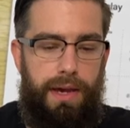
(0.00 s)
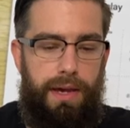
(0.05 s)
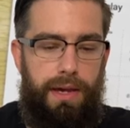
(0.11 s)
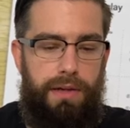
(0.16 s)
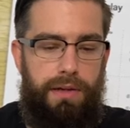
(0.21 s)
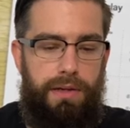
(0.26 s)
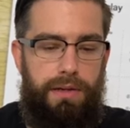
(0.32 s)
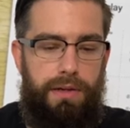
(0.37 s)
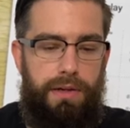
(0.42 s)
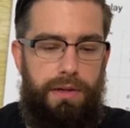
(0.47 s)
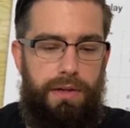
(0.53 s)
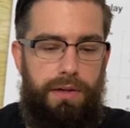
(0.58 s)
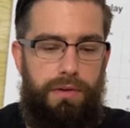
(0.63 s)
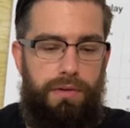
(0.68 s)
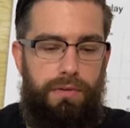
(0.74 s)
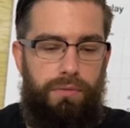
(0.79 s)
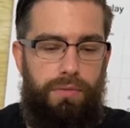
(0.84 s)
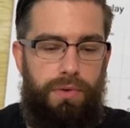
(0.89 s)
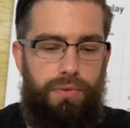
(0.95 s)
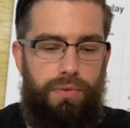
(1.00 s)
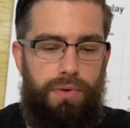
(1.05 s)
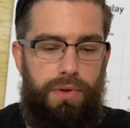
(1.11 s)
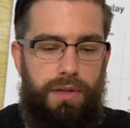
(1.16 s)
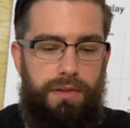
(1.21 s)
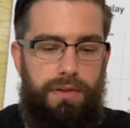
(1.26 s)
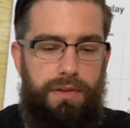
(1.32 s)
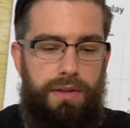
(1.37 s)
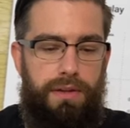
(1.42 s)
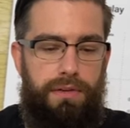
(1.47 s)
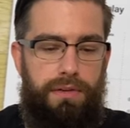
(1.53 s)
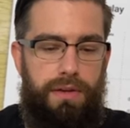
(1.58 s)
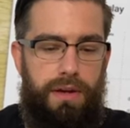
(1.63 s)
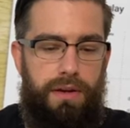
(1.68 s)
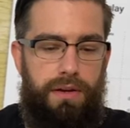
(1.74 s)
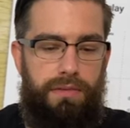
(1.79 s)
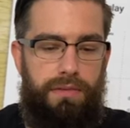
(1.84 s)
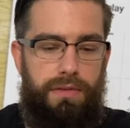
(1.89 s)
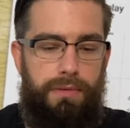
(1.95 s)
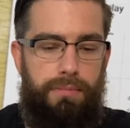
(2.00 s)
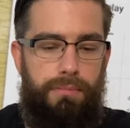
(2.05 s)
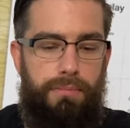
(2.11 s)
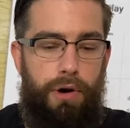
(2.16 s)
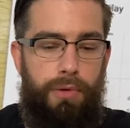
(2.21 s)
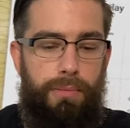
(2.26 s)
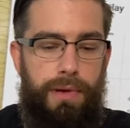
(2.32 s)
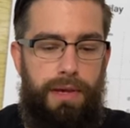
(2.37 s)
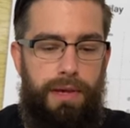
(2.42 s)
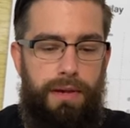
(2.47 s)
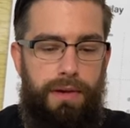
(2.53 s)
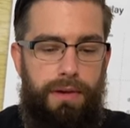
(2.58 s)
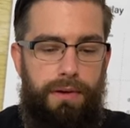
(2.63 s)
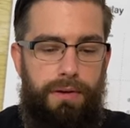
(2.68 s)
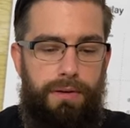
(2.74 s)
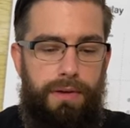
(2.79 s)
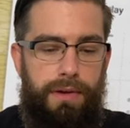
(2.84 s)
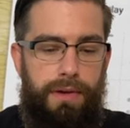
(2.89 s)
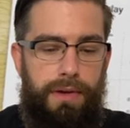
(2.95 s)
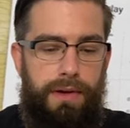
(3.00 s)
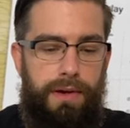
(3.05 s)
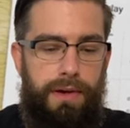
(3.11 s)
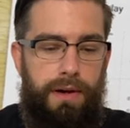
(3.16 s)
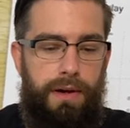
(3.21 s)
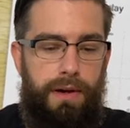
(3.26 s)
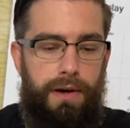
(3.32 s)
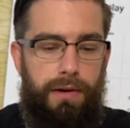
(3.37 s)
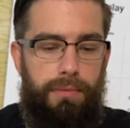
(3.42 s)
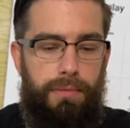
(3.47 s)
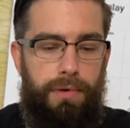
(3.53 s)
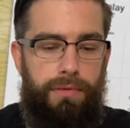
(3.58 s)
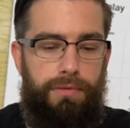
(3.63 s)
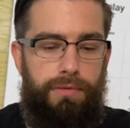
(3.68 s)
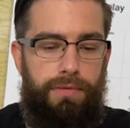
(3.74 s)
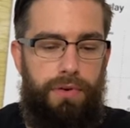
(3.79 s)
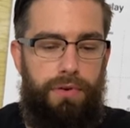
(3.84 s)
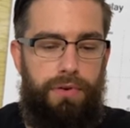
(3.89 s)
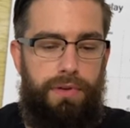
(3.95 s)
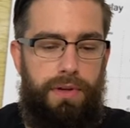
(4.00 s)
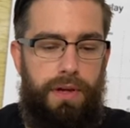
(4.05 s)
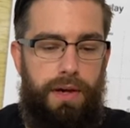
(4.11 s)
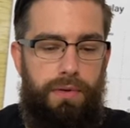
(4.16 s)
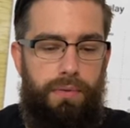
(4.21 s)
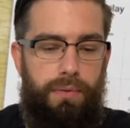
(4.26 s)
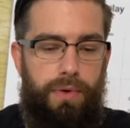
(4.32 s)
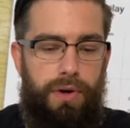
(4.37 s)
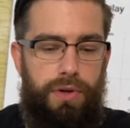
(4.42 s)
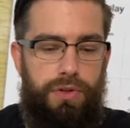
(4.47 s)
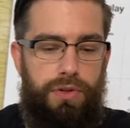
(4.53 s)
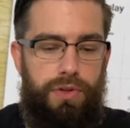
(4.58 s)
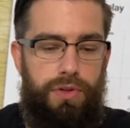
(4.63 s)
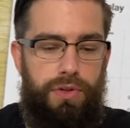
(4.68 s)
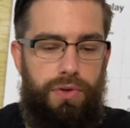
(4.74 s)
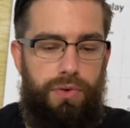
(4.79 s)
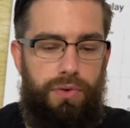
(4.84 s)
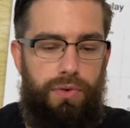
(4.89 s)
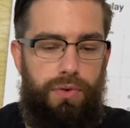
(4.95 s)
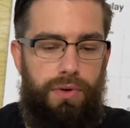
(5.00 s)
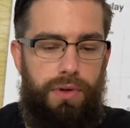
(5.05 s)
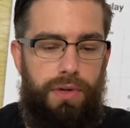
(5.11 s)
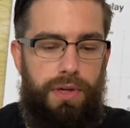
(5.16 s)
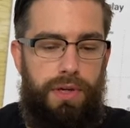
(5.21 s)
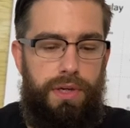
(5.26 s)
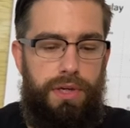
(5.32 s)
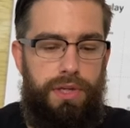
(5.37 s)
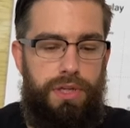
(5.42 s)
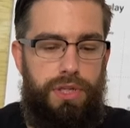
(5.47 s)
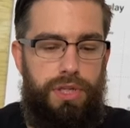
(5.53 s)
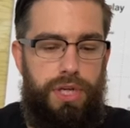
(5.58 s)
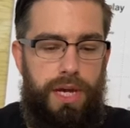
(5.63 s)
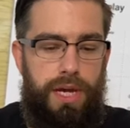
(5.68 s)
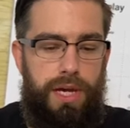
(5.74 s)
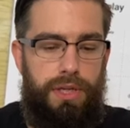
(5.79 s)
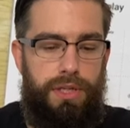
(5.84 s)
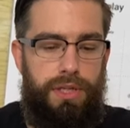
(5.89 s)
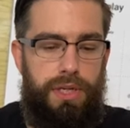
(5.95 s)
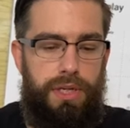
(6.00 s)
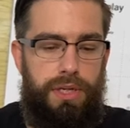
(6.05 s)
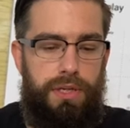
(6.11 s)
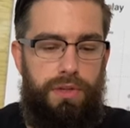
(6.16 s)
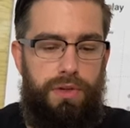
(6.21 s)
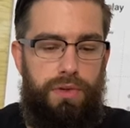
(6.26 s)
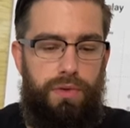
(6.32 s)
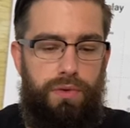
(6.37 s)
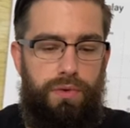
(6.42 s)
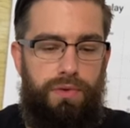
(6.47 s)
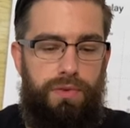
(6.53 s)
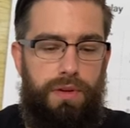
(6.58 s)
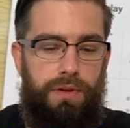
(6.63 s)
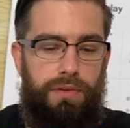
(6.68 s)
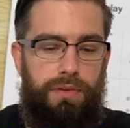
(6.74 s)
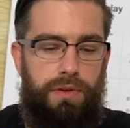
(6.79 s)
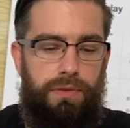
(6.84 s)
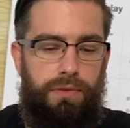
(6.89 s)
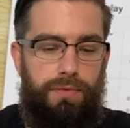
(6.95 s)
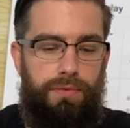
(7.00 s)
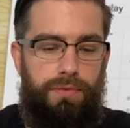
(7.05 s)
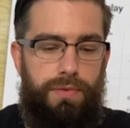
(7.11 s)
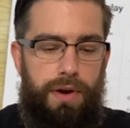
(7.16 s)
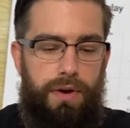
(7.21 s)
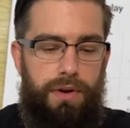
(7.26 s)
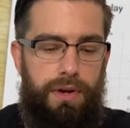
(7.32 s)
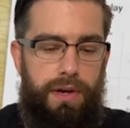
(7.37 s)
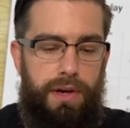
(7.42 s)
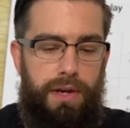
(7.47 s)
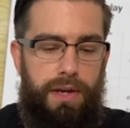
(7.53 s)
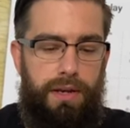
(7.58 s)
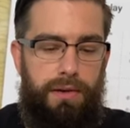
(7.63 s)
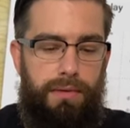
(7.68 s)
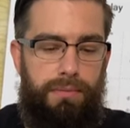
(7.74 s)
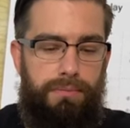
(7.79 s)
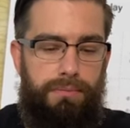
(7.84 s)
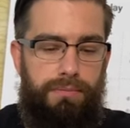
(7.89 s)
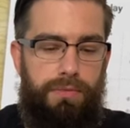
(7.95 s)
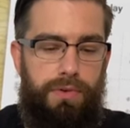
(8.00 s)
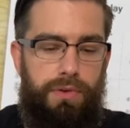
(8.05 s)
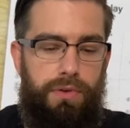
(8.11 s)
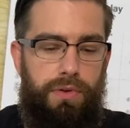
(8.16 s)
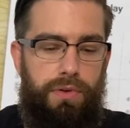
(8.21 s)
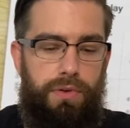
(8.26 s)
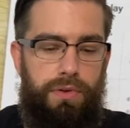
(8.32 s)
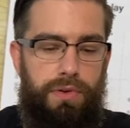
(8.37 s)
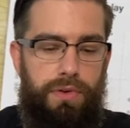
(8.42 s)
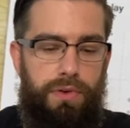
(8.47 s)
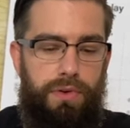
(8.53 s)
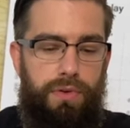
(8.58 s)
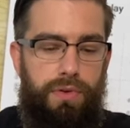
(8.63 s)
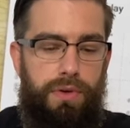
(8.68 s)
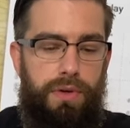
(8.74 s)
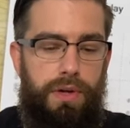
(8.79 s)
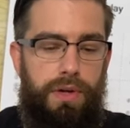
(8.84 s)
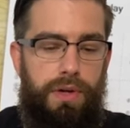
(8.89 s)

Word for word: end, which we'll get to these settings in a moment here. Uh, but first I want to change it to Celsius or Fahrenheit. Just going to